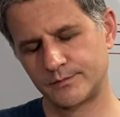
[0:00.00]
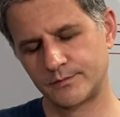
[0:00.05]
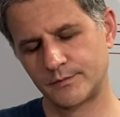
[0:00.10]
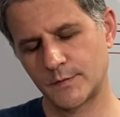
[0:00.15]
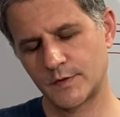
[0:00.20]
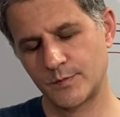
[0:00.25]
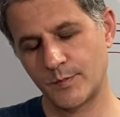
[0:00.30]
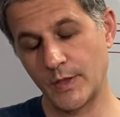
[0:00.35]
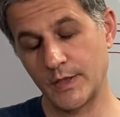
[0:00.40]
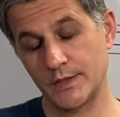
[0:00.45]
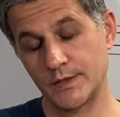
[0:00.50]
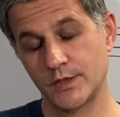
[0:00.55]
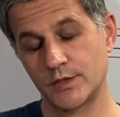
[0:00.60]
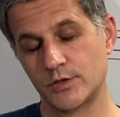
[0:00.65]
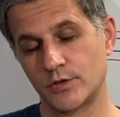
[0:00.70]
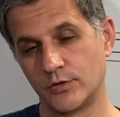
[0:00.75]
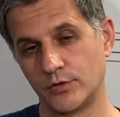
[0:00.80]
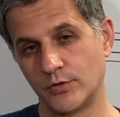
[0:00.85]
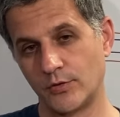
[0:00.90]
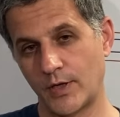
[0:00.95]
spacers
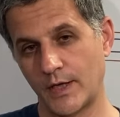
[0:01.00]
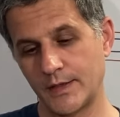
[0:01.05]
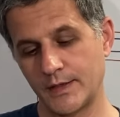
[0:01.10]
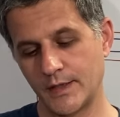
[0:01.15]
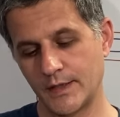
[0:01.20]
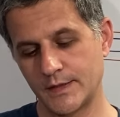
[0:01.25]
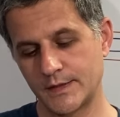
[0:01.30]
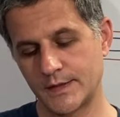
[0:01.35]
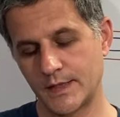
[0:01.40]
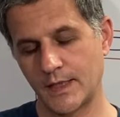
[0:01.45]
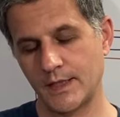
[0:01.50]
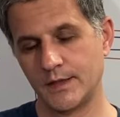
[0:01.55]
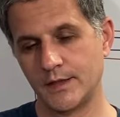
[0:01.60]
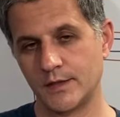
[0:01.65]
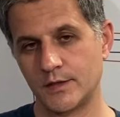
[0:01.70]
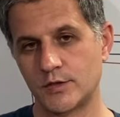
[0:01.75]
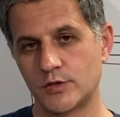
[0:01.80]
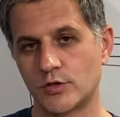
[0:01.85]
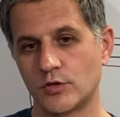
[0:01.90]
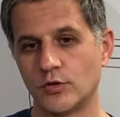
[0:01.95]
on the right hand side,
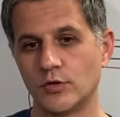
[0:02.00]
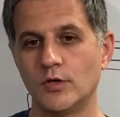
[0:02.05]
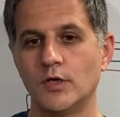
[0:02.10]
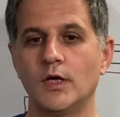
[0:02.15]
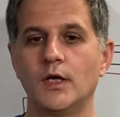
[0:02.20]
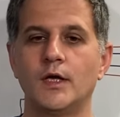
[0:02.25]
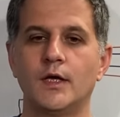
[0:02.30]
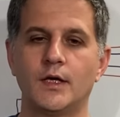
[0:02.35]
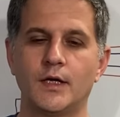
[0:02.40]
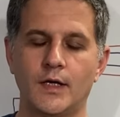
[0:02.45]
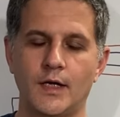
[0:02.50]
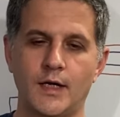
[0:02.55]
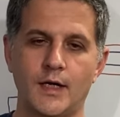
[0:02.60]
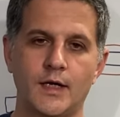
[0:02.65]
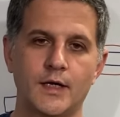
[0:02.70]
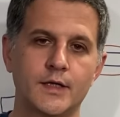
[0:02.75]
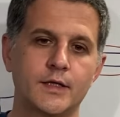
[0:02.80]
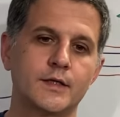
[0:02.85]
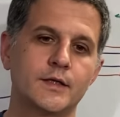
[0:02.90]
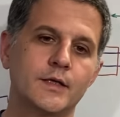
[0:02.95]
and so
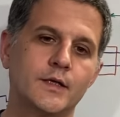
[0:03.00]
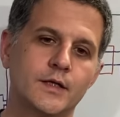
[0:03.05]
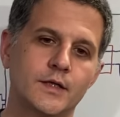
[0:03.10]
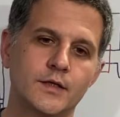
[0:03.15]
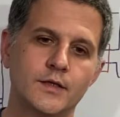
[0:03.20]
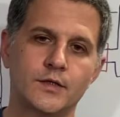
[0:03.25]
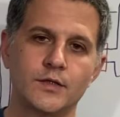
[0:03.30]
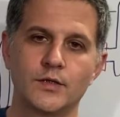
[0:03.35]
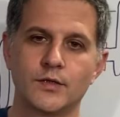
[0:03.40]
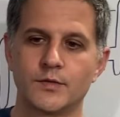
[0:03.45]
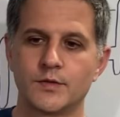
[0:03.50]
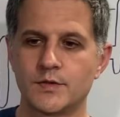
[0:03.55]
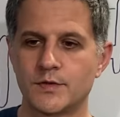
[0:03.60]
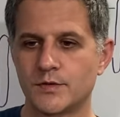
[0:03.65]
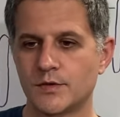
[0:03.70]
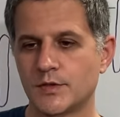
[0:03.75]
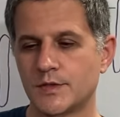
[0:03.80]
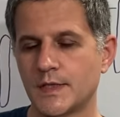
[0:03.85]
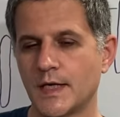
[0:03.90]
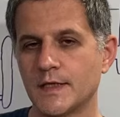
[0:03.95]
I
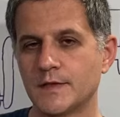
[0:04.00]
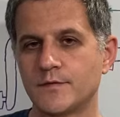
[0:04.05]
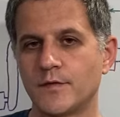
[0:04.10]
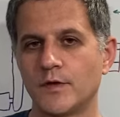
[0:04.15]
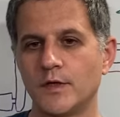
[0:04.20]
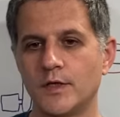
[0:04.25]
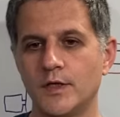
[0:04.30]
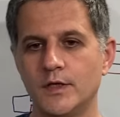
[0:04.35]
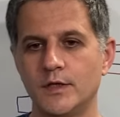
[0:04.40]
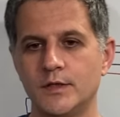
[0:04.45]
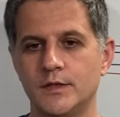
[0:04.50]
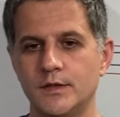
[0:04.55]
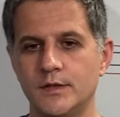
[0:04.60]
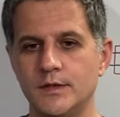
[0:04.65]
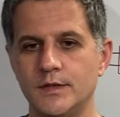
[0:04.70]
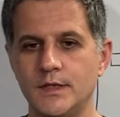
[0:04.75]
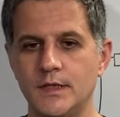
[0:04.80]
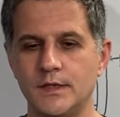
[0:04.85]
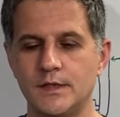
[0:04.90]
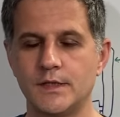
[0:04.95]
successfully
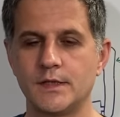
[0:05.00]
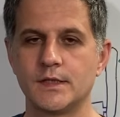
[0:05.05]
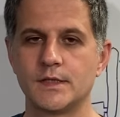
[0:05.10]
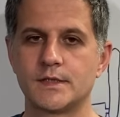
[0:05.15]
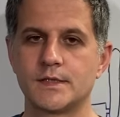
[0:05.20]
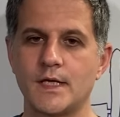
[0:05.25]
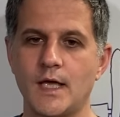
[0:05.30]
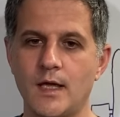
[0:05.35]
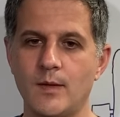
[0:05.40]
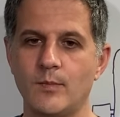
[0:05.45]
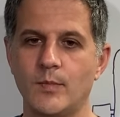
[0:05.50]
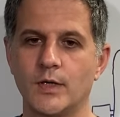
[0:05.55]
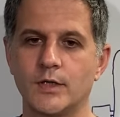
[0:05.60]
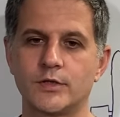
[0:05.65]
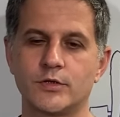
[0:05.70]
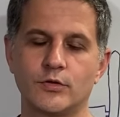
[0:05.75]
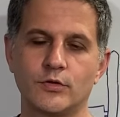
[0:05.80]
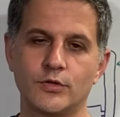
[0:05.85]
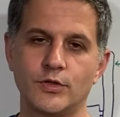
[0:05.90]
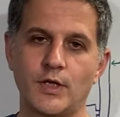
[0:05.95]
did the same
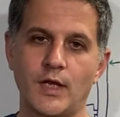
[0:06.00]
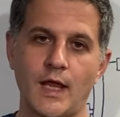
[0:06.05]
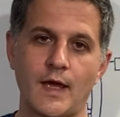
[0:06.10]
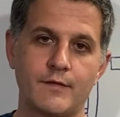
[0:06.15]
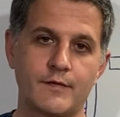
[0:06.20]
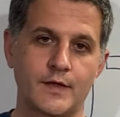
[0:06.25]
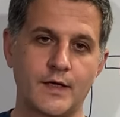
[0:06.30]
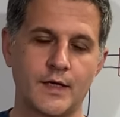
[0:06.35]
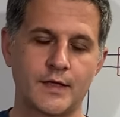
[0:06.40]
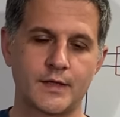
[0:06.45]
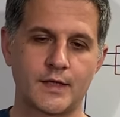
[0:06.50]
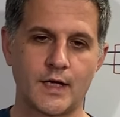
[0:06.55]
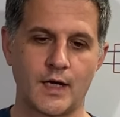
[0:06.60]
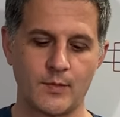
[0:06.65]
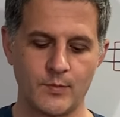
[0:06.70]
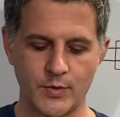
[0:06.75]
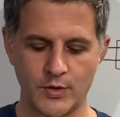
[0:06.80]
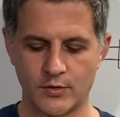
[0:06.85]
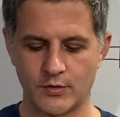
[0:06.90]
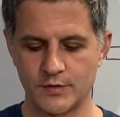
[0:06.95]
but on the left hand
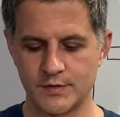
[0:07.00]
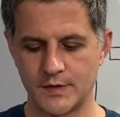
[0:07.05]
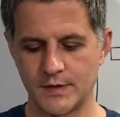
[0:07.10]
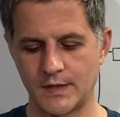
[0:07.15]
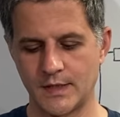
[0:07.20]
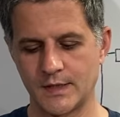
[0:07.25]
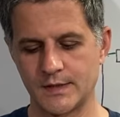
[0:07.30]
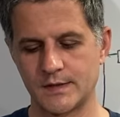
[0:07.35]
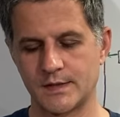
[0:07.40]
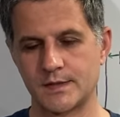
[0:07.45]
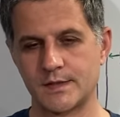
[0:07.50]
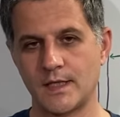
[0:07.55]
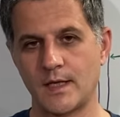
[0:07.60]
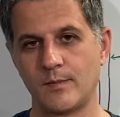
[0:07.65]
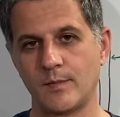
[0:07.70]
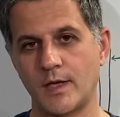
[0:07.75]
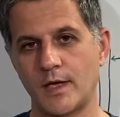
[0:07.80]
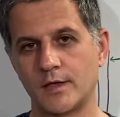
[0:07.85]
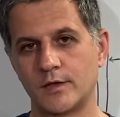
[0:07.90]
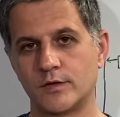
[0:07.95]
cup, because it has the
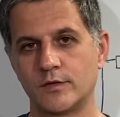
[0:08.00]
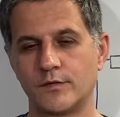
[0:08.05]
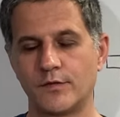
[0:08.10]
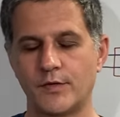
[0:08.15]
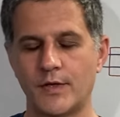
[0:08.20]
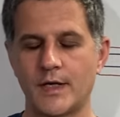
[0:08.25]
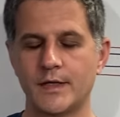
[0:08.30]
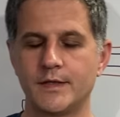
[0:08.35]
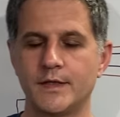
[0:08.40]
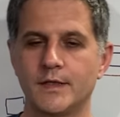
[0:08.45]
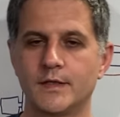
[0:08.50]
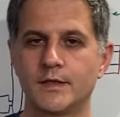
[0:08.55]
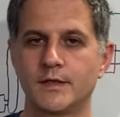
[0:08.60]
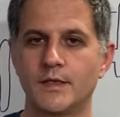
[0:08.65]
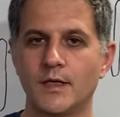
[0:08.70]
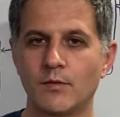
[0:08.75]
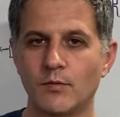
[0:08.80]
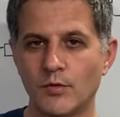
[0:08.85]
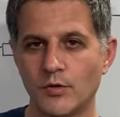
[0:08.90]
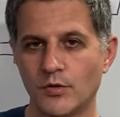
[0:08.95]
same length of thread and
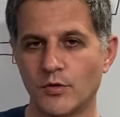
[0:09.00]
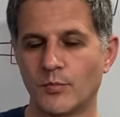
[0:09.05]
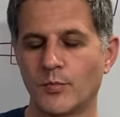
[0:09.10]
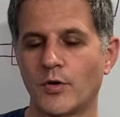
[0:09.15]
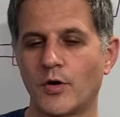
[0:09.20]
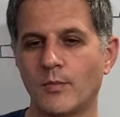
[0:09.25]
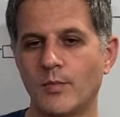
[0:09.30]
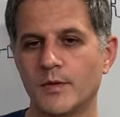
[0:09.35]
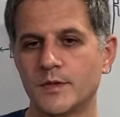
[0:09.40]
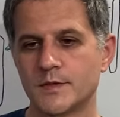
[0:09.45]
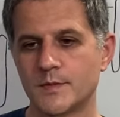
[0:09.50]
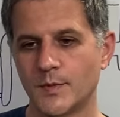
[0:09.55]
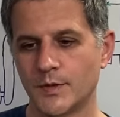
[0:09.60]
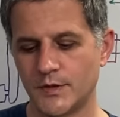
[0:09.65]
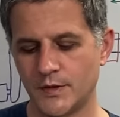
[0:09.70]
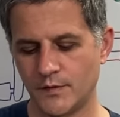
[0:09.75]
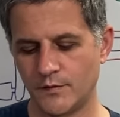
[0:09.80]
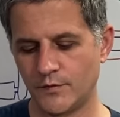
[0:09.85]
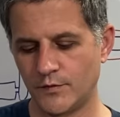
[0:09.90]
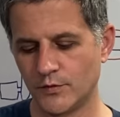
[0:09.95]
there were no problems.
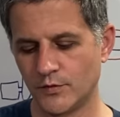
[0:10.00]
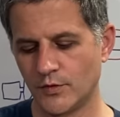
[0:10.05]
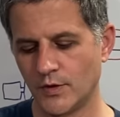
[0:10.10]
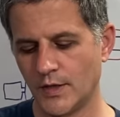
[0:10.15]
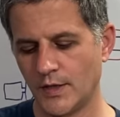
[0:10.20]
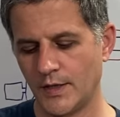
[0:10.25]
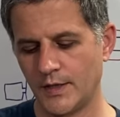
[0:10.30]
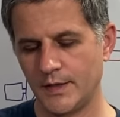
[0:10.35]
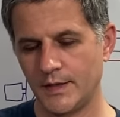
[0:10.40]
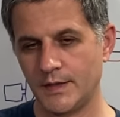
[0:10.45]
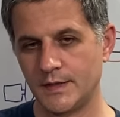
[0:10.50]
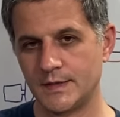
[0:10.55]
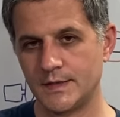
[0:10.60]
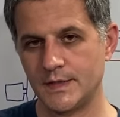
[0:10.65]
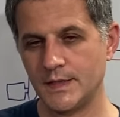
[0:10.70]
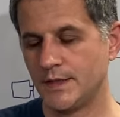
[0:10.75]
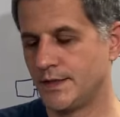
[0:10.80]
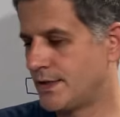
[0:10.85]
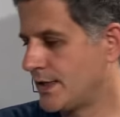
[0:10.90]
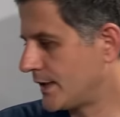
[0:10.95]
But if you
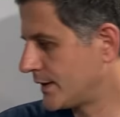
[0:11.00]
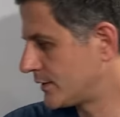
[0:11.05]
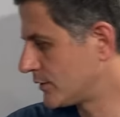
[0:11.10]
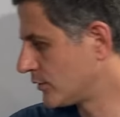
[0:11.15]
exceed that,